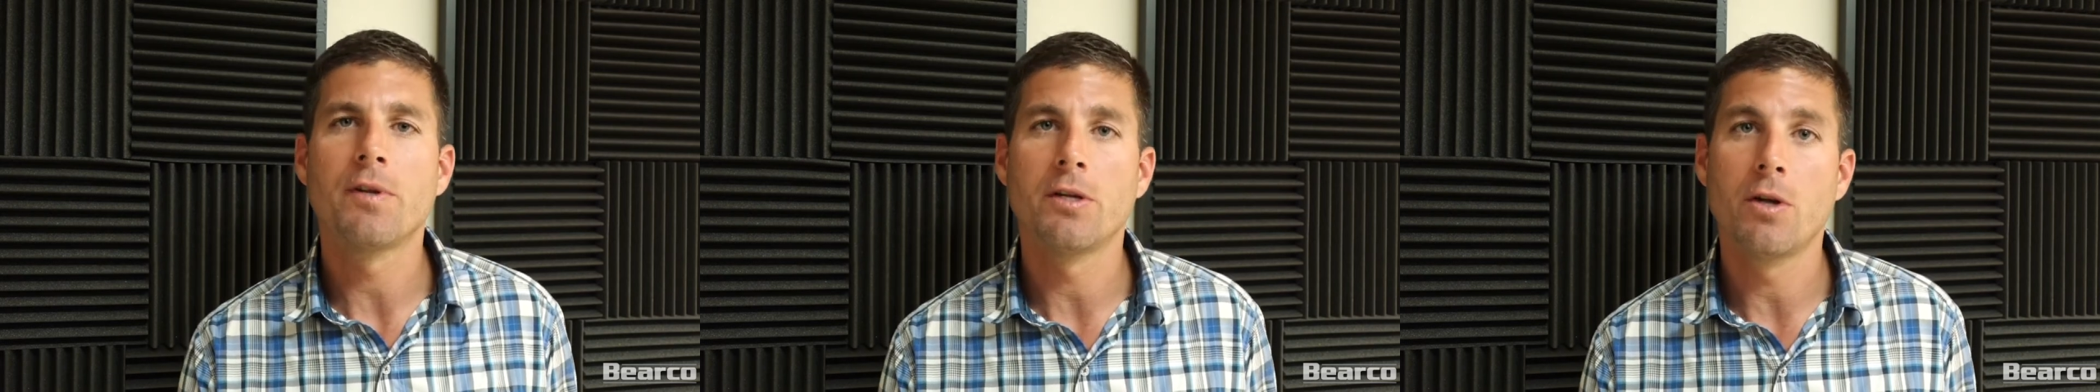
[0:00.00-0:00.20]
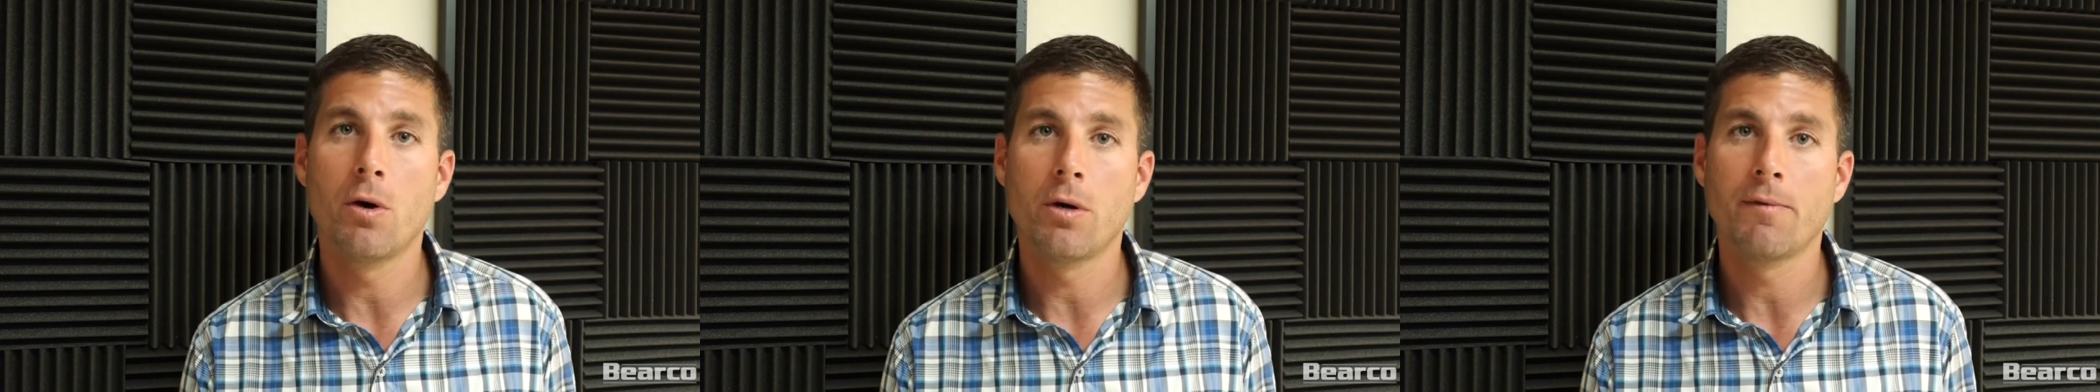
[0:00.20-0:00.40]
to
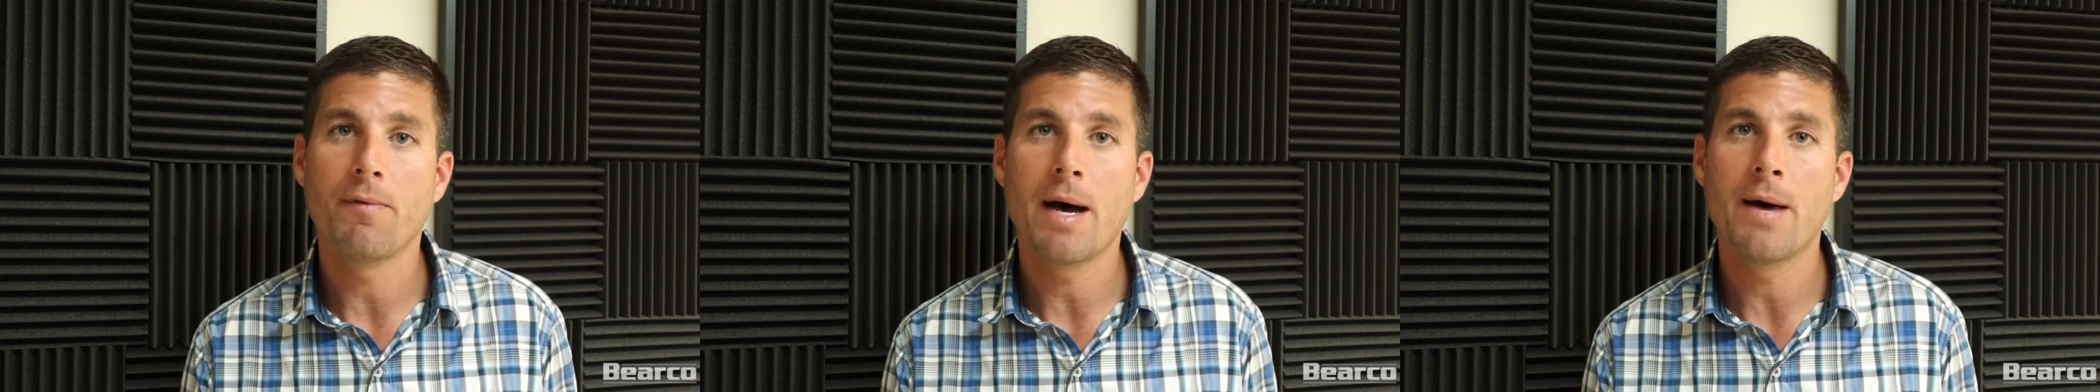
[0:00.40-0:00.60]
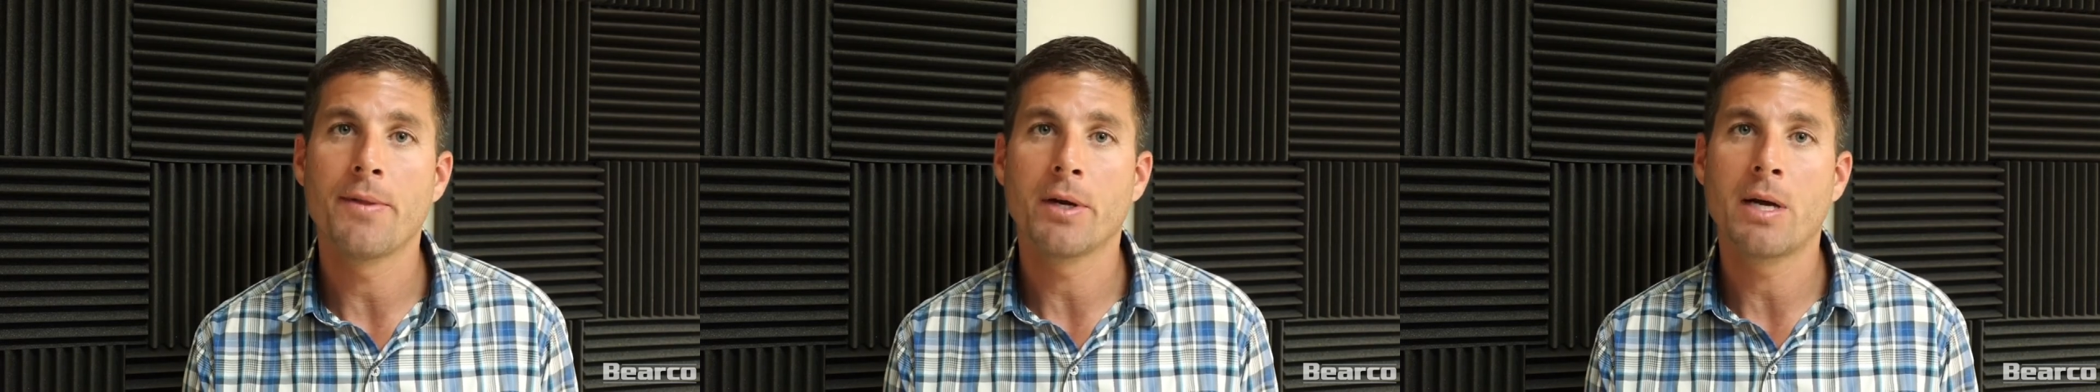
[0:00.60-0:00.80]

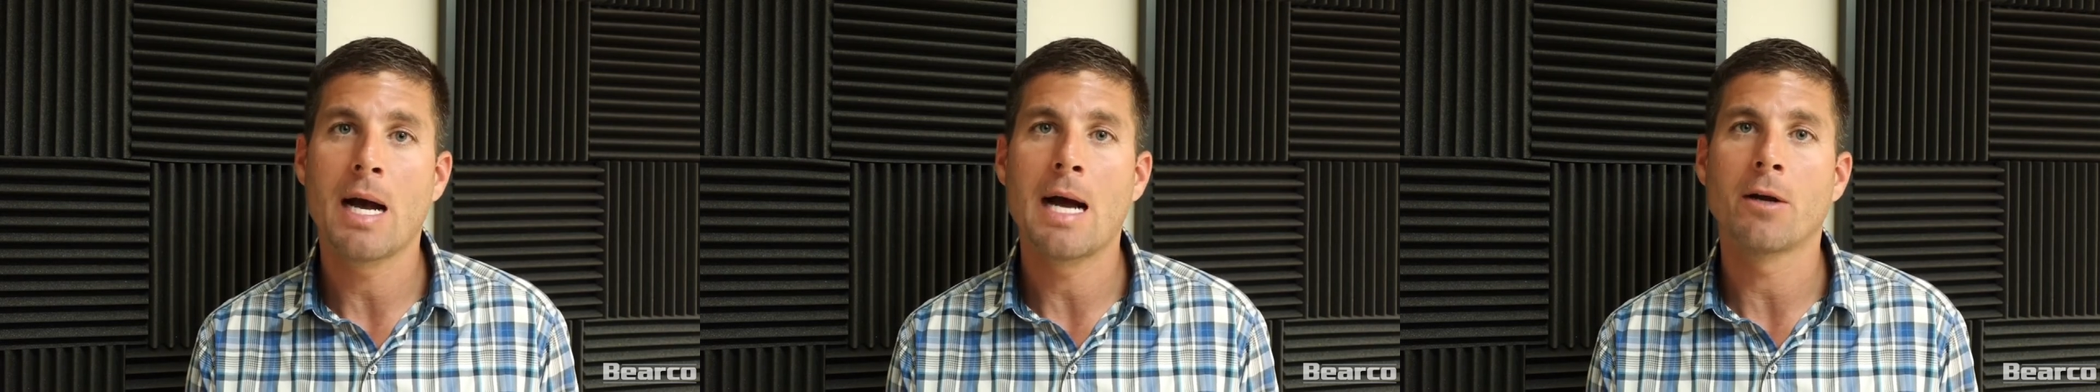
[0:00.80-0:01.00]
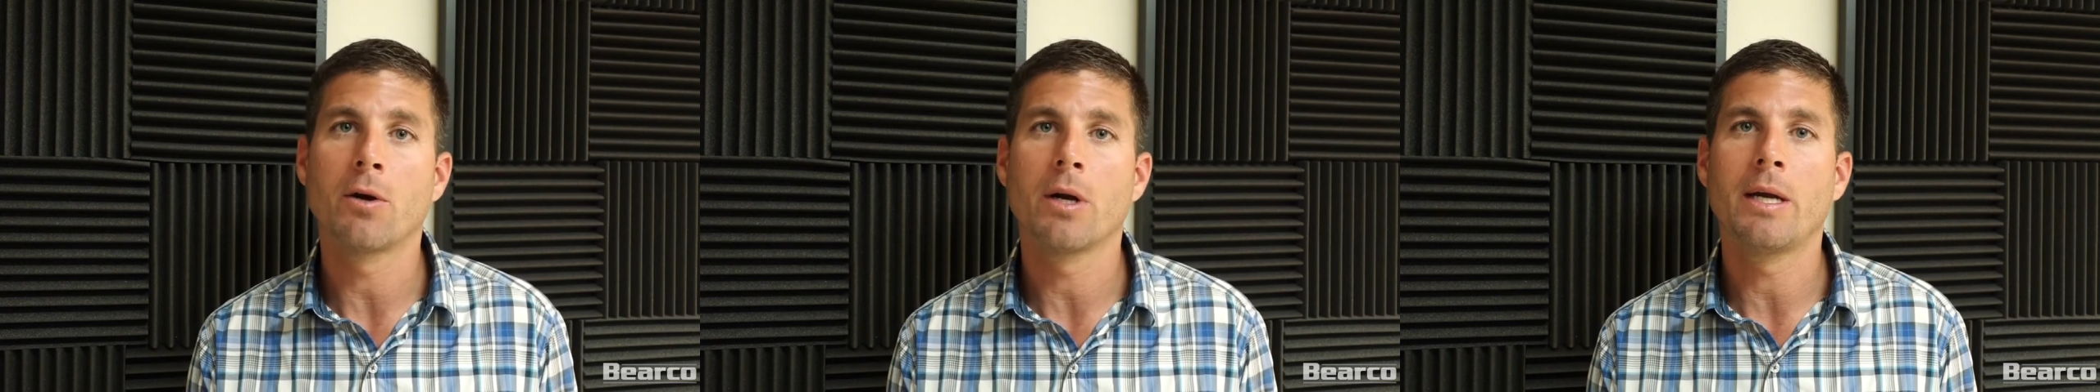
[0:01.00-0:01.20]
notify the
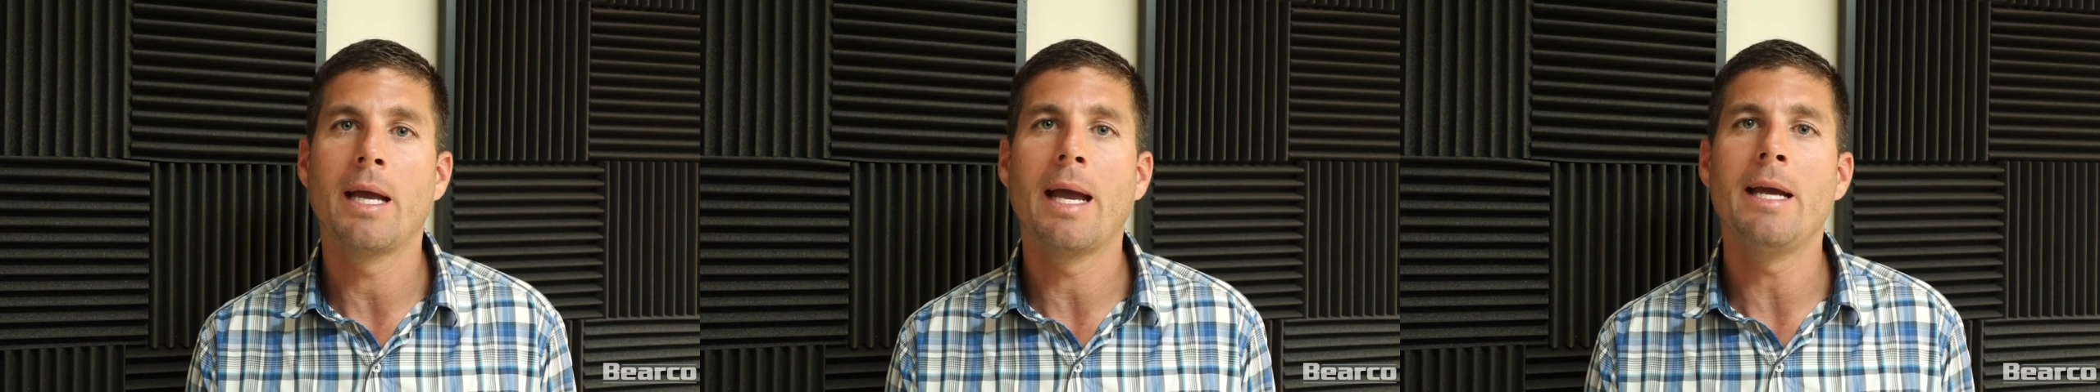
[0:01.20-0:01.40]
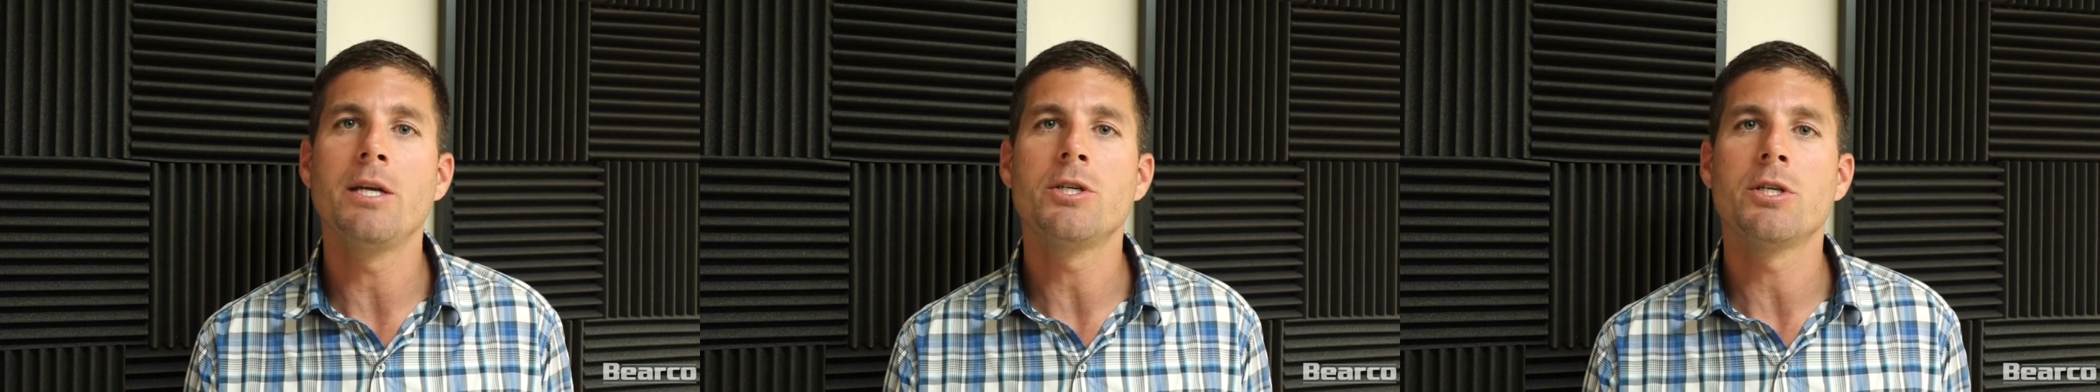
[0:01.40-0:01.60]

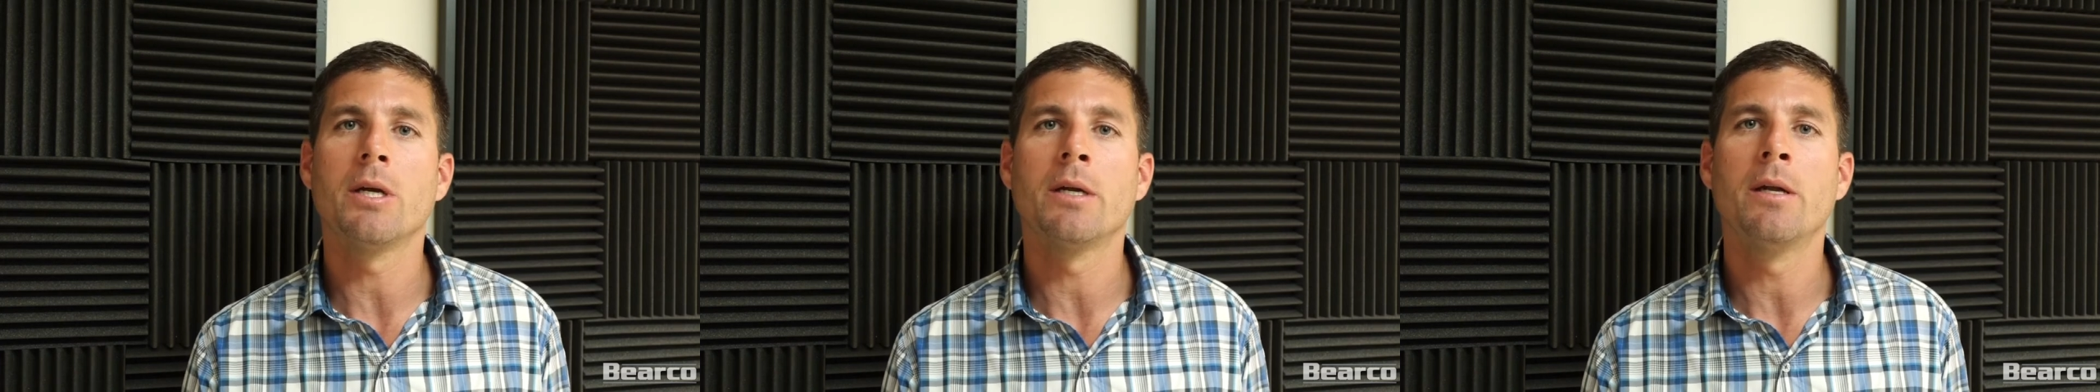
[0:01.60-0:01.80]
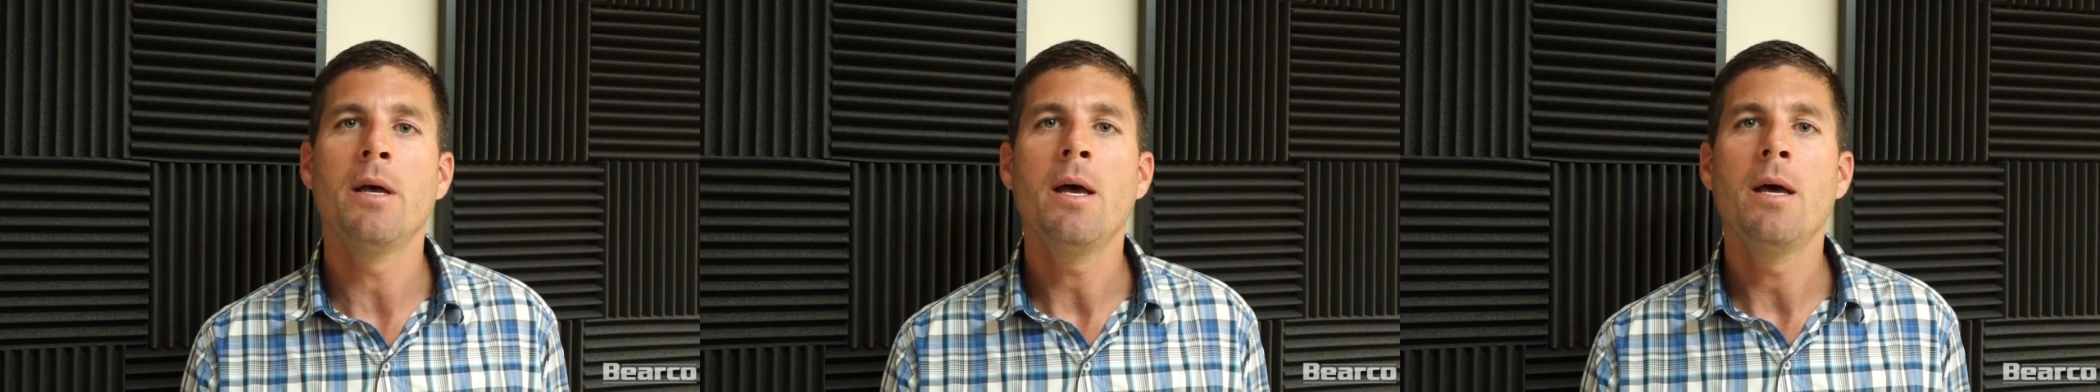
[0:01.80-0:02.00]

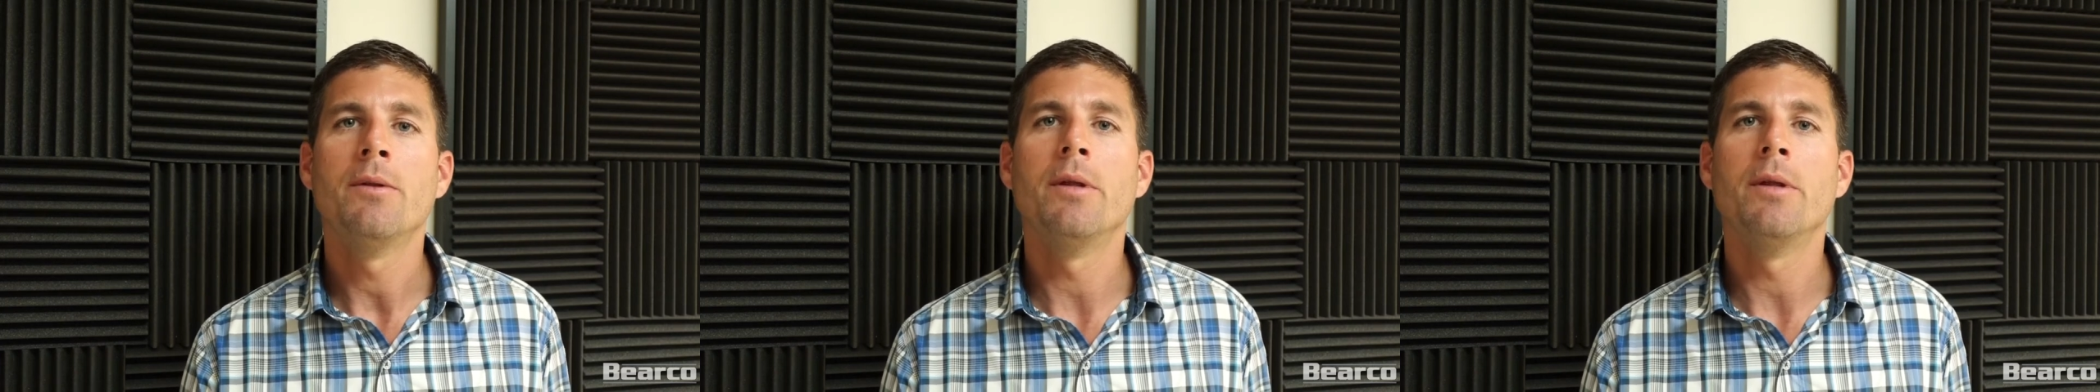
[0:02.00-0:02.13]
congregation